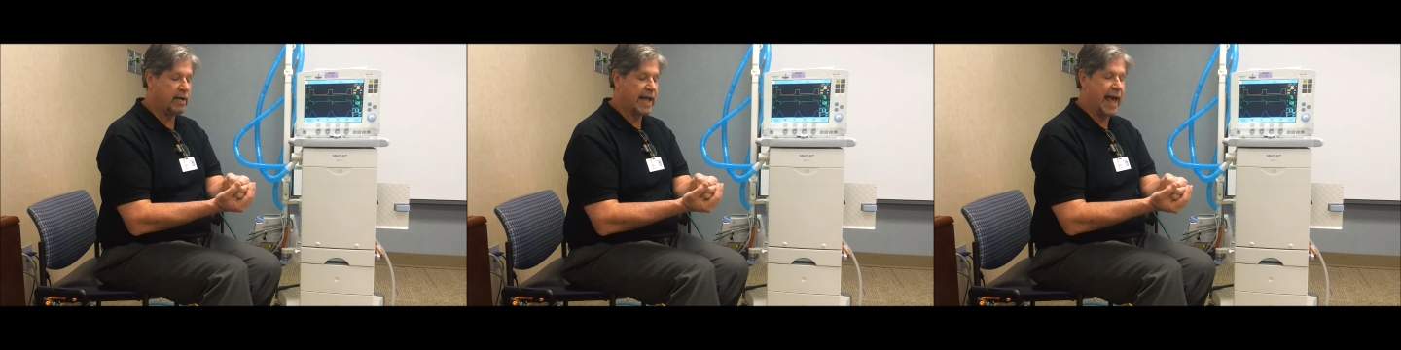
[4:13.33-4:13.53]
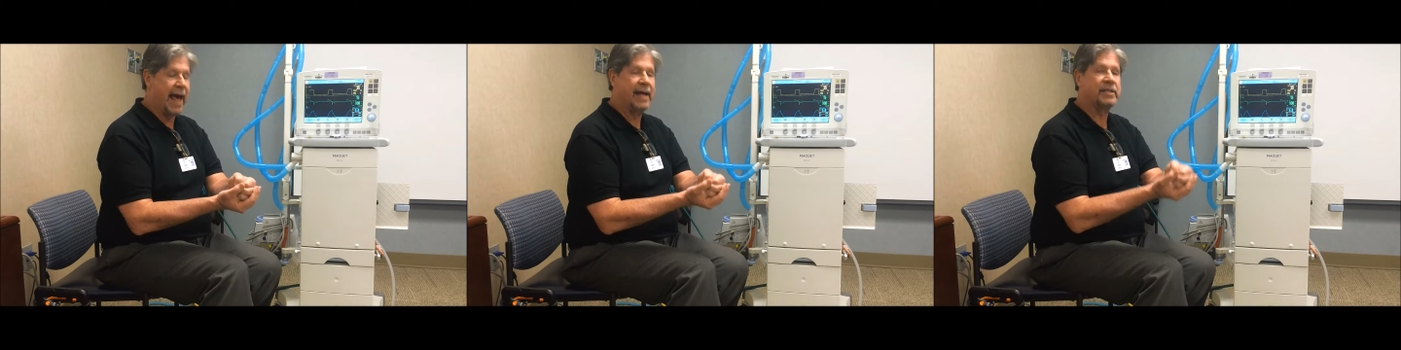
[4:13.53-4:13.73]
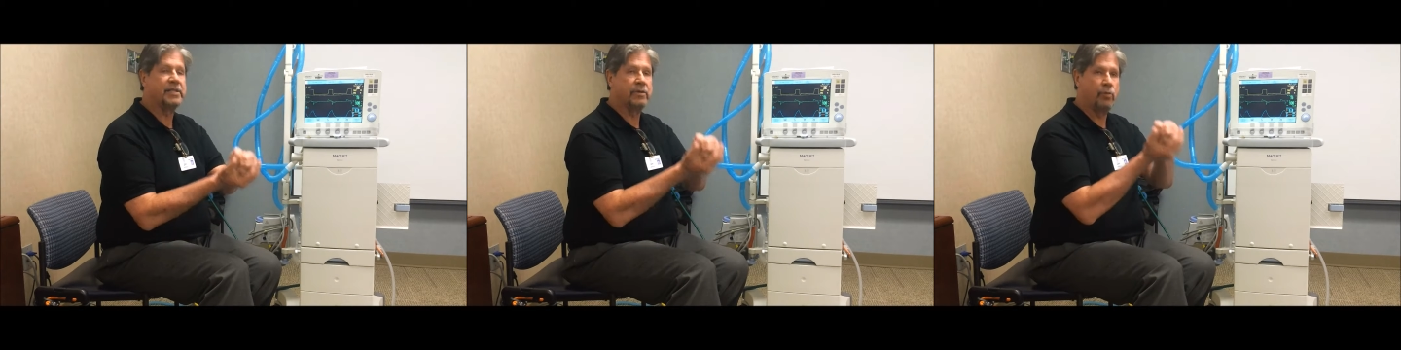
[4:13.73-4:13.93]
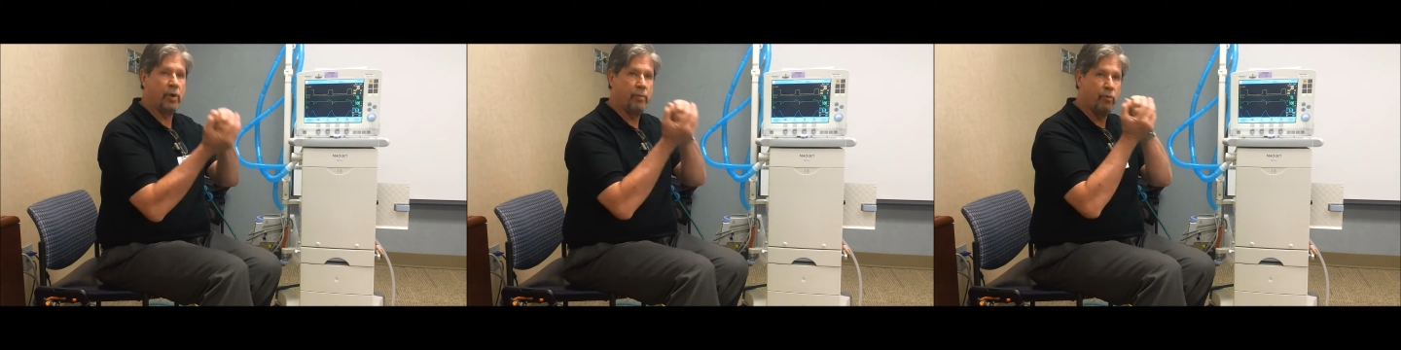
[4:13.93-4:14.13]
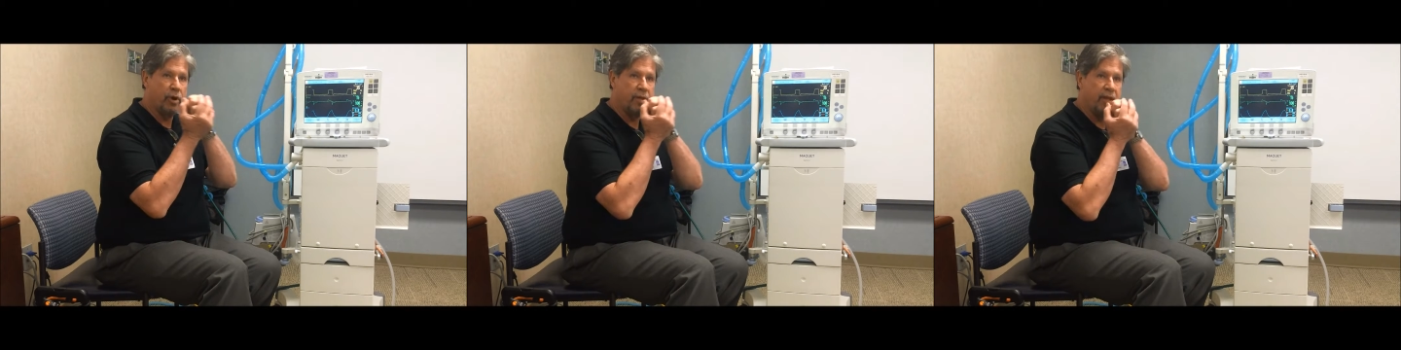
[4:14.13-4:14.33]
gas, we
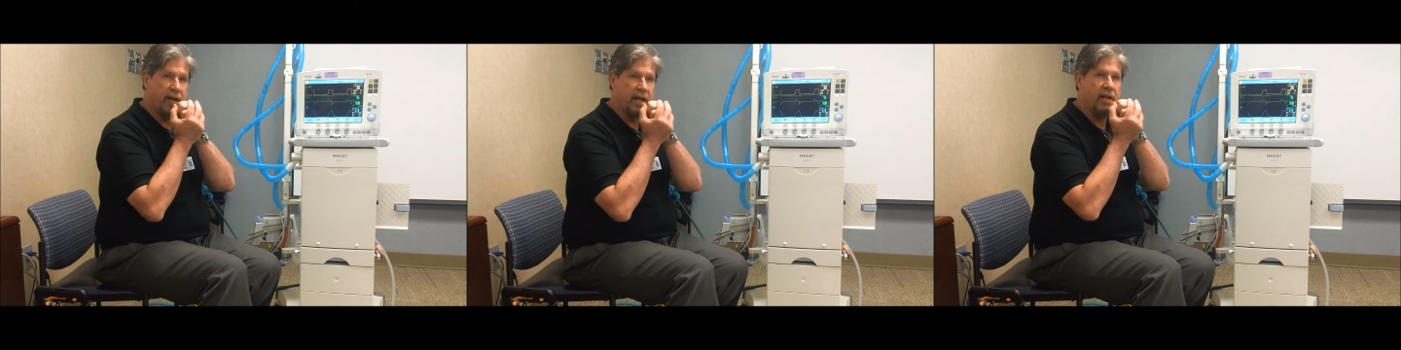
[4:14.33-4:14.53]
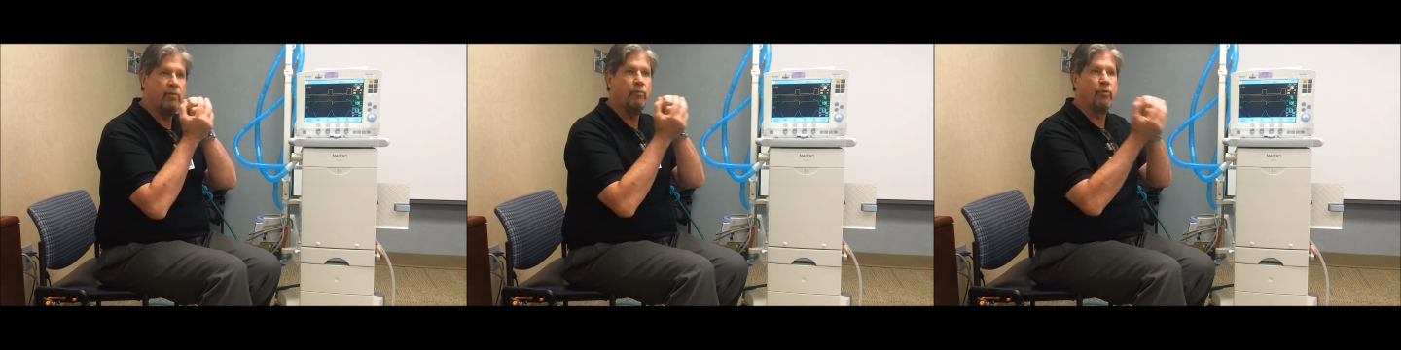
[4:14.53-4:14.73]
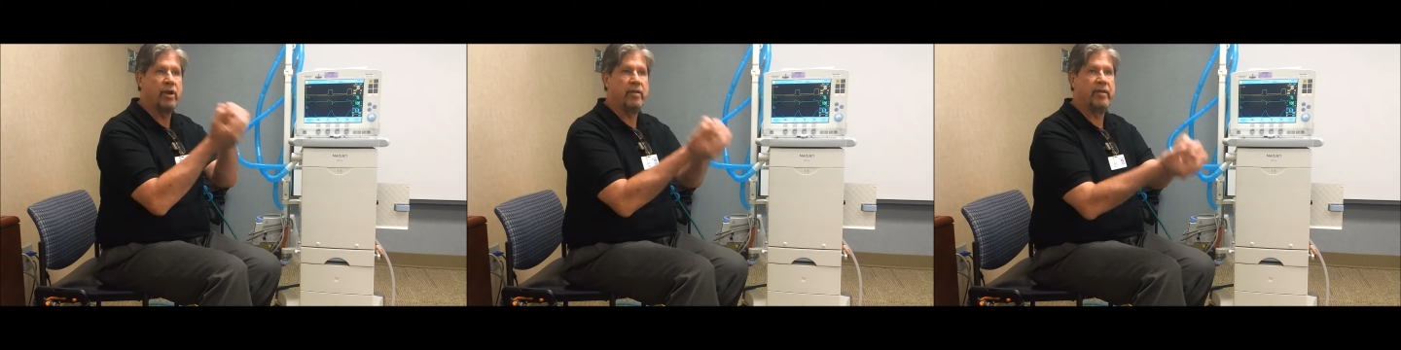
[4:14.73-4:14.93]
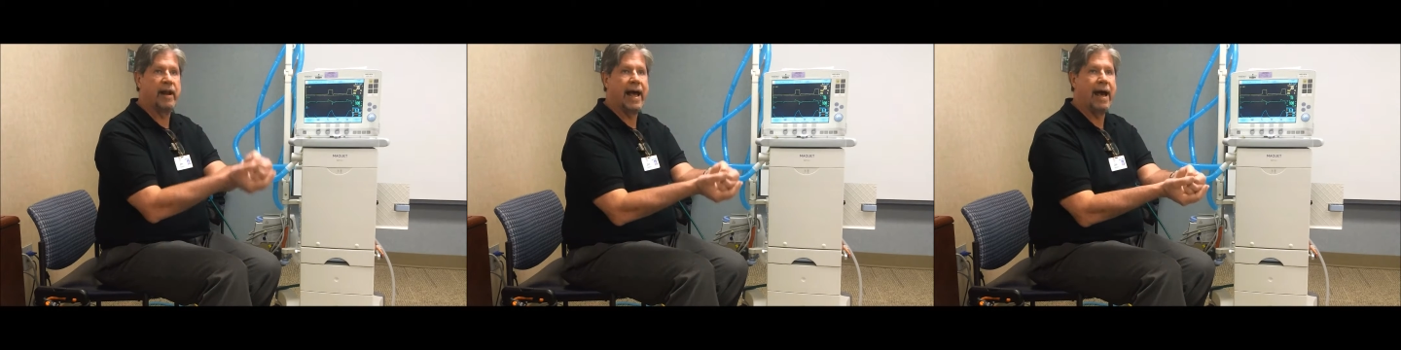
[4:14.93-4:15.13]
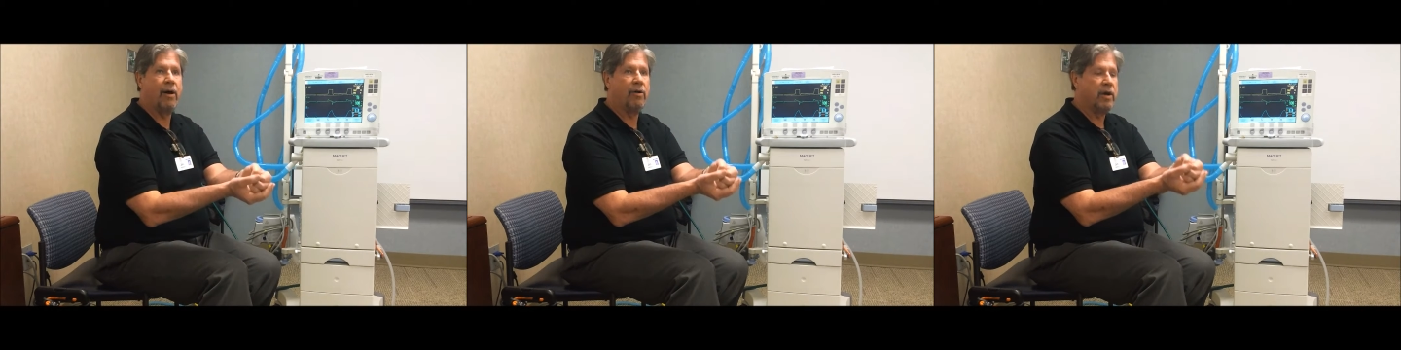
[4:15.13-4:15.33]
breathe it in and breathe it
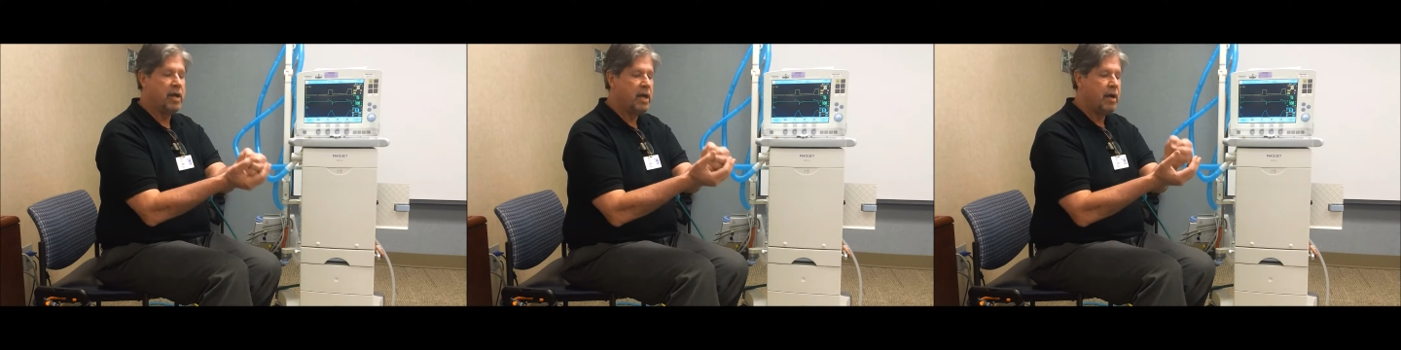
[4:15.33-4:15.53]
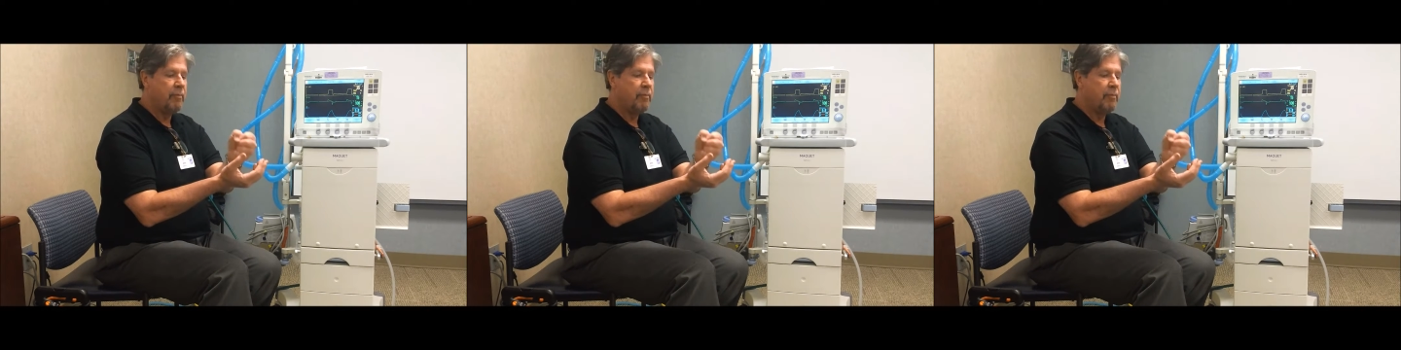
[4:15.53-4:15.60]
out,